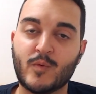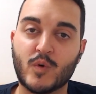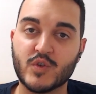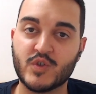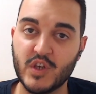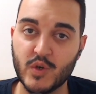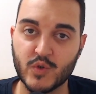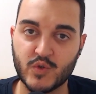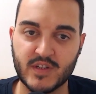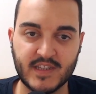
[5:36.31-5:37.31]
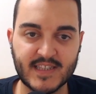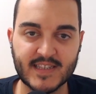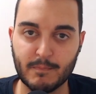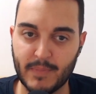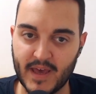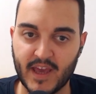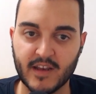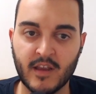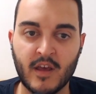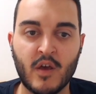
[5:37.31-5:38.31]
was used in this campaign